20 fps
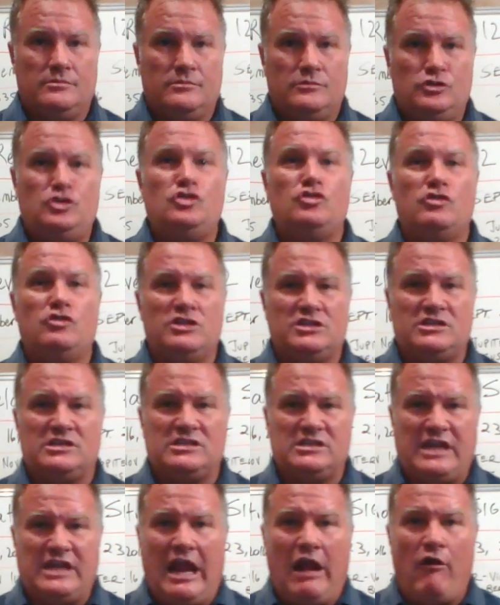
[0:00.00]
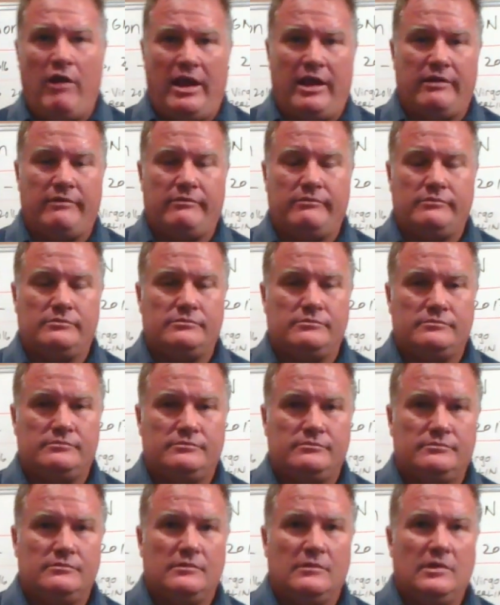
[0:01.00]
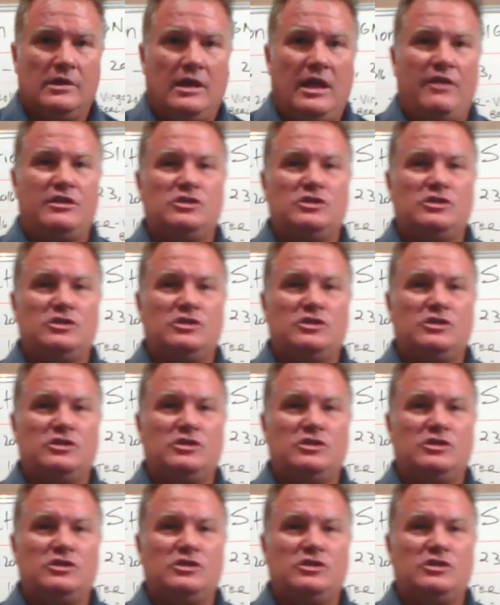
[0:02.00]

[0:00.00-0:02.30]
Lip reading: Judas Iscariot. Okay,